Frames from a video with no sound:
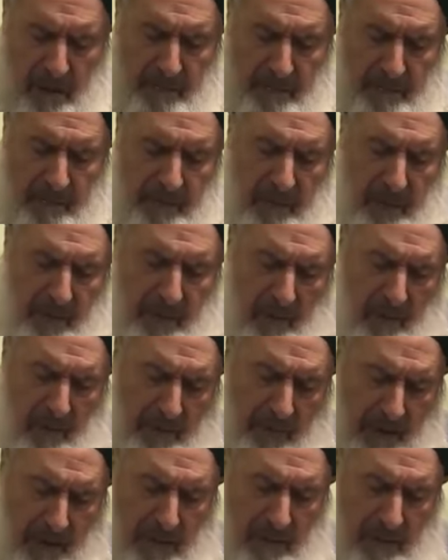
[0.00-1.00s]
heavens and
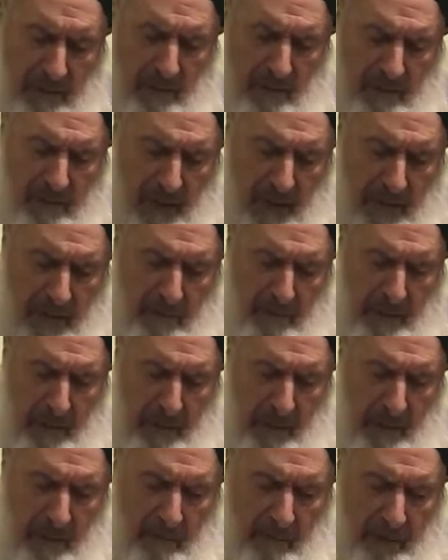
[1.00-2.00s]
earth can't contain me,
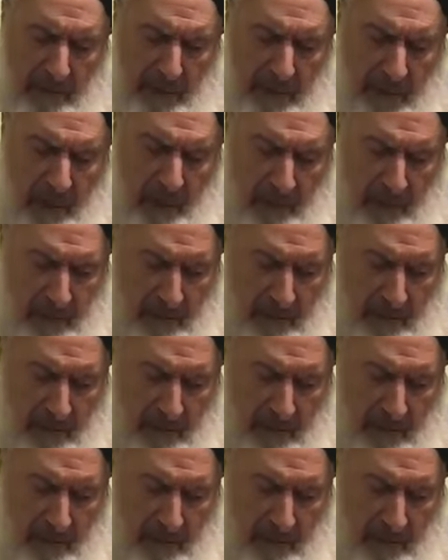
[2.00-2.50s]
but the heart